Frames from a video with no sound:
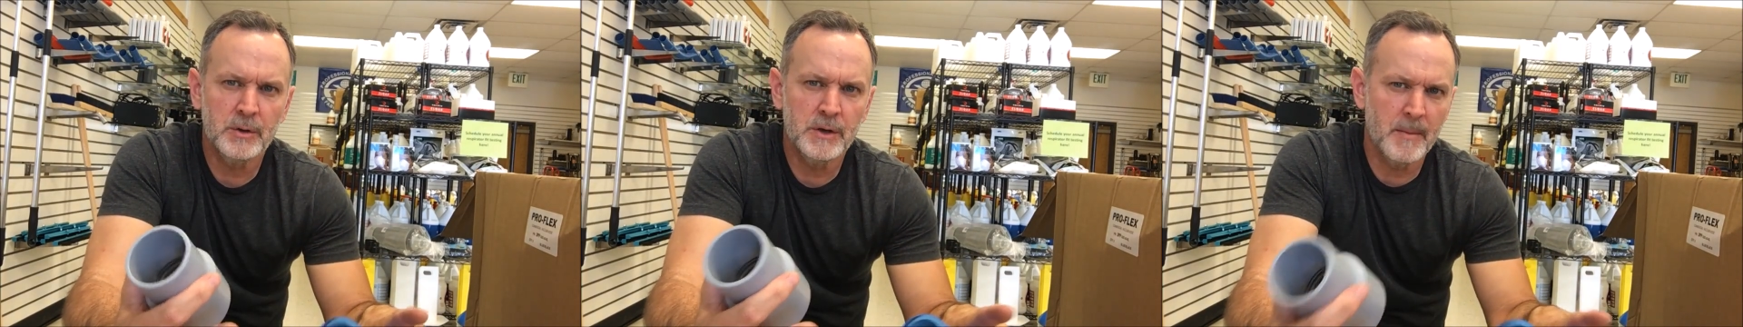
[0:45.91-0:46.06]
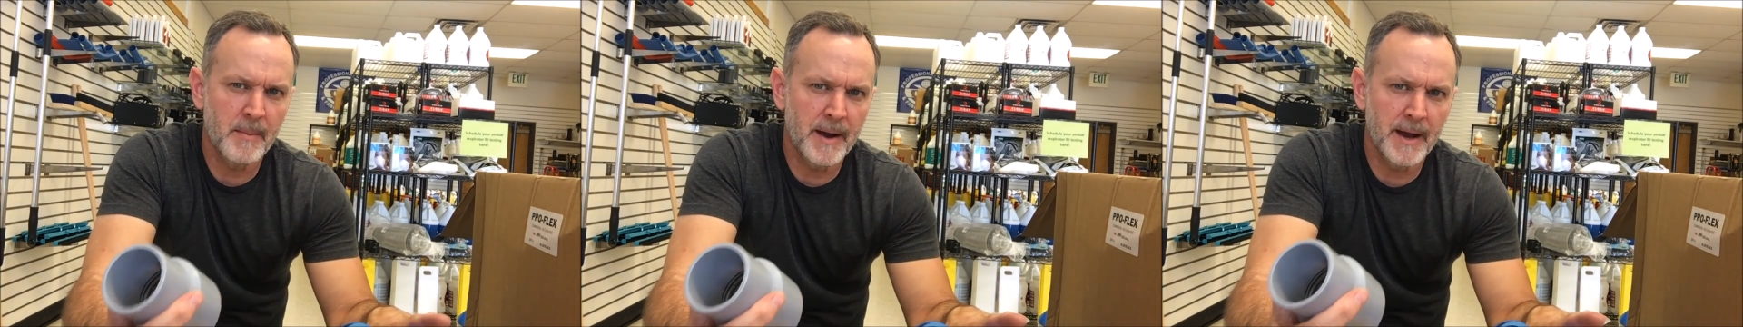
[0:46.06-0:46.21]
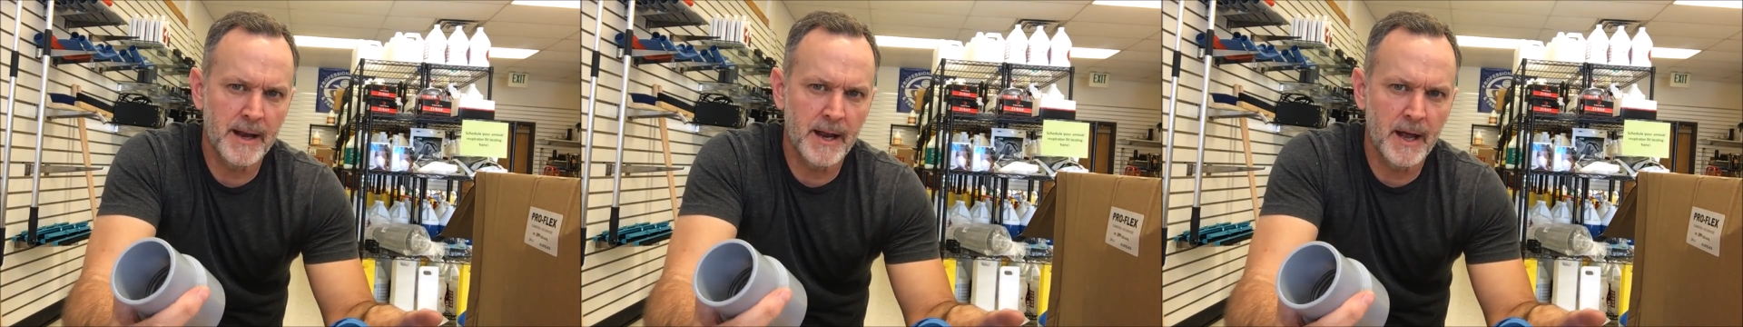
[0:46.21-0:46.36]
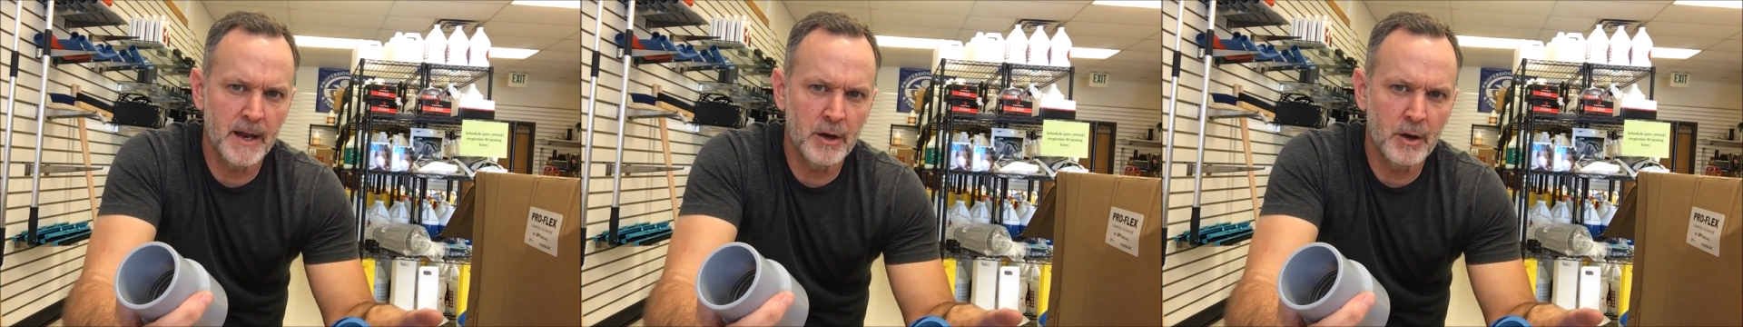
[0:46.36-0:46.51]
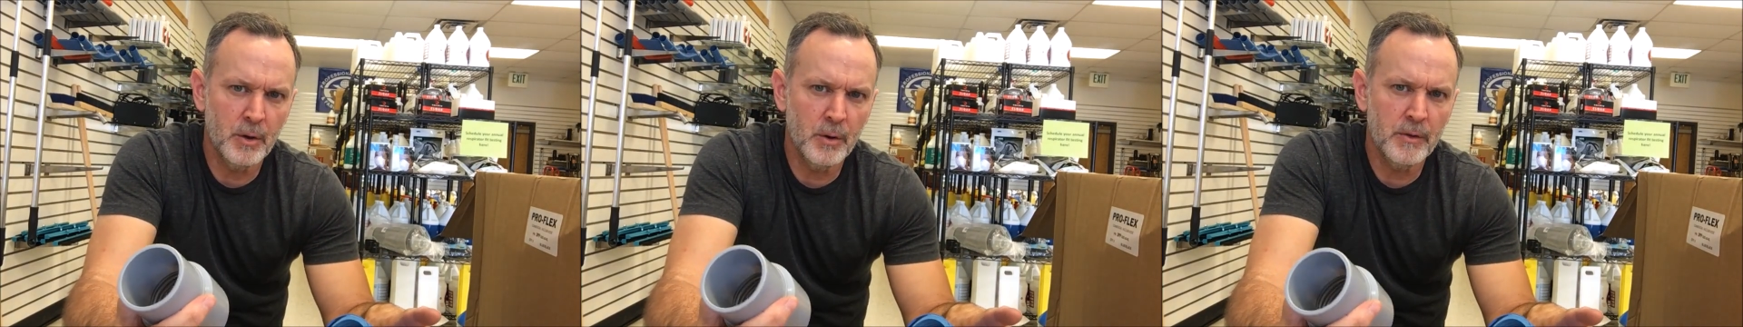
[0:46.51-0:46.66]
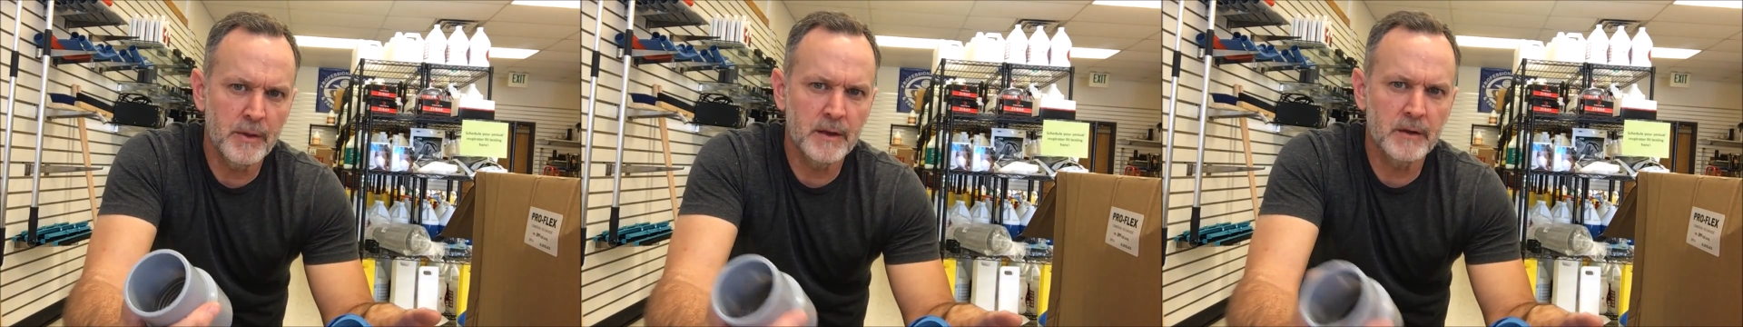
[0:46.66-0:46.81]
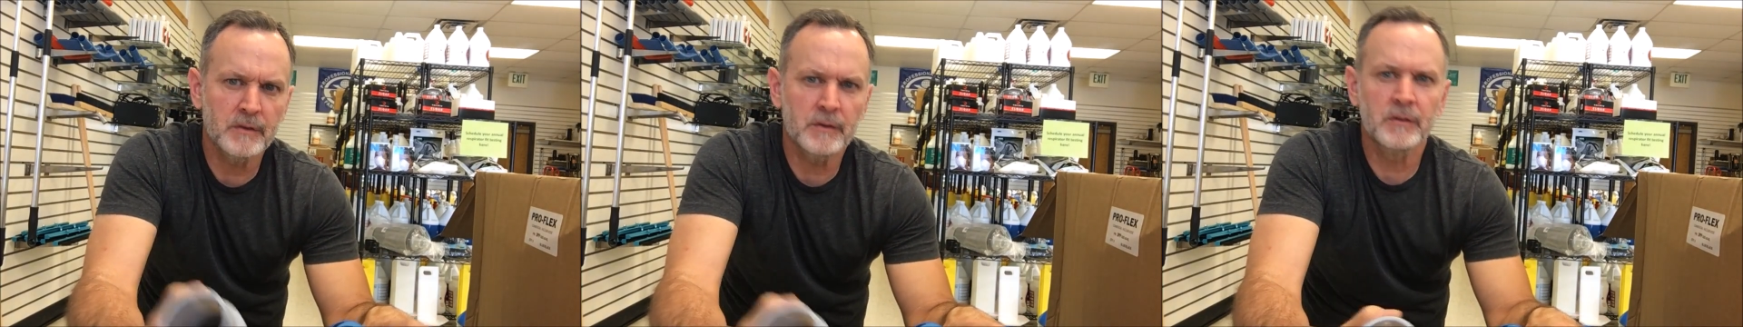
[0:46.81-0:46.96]
you might not know
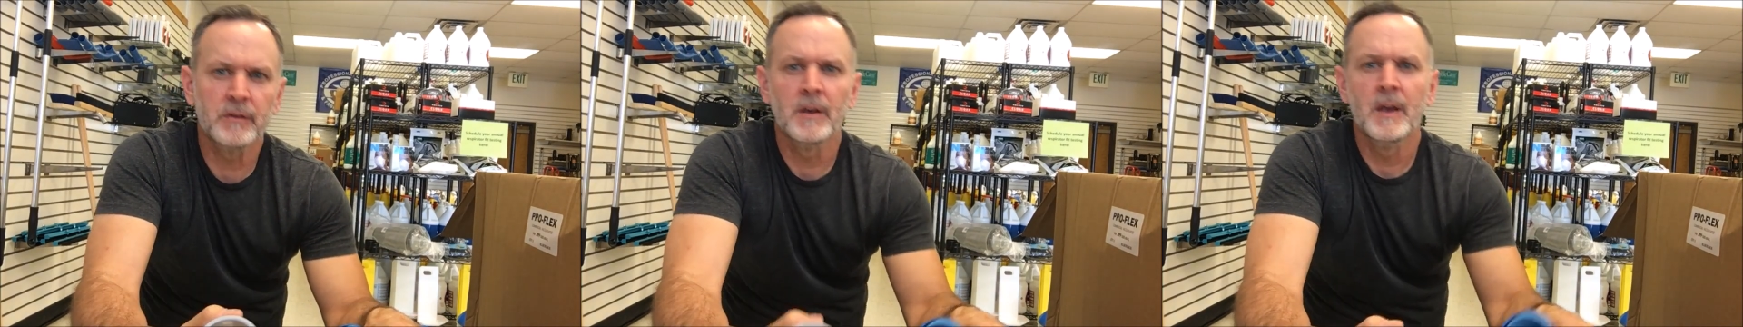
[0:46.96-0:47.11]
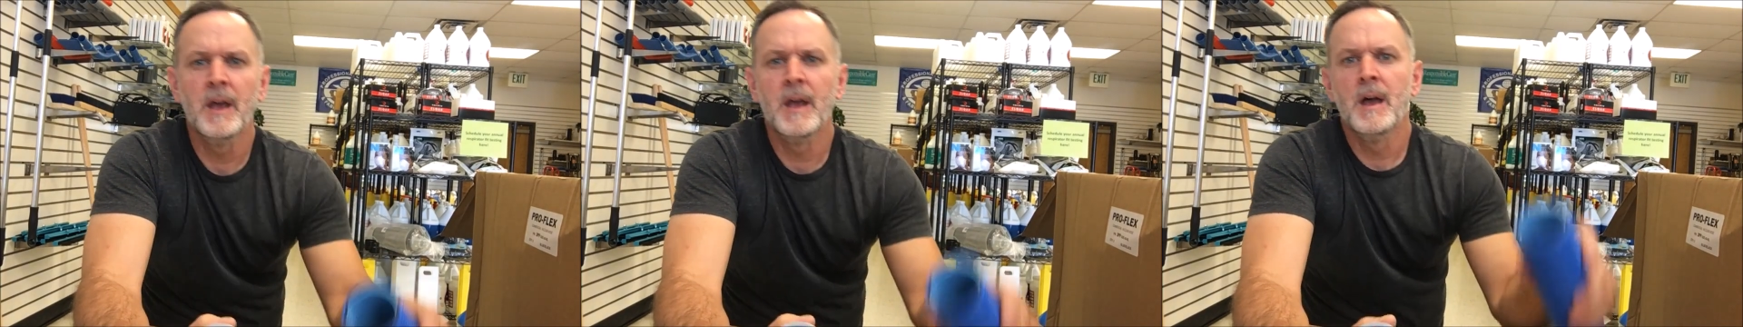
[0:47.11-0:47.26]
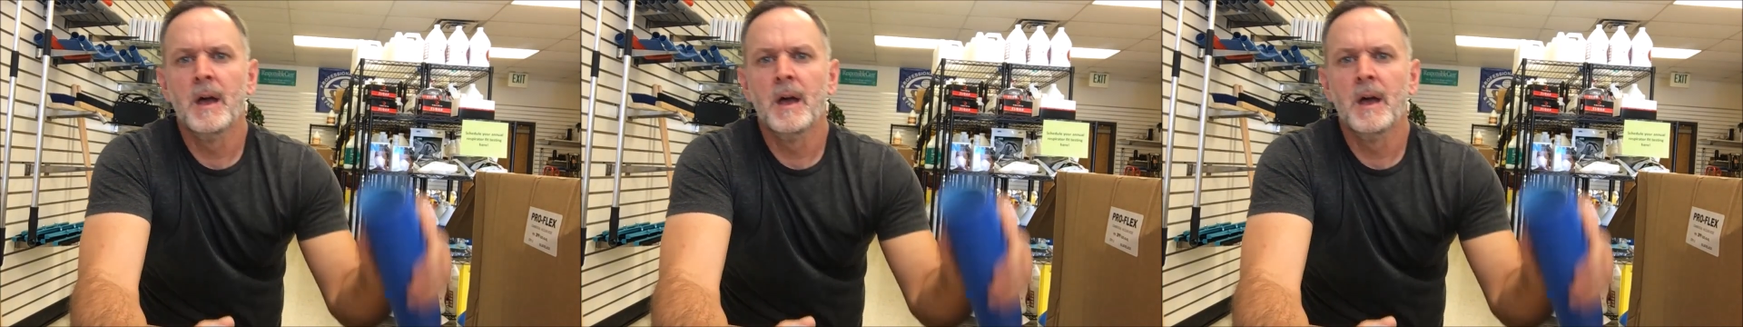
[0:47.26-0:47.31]
this,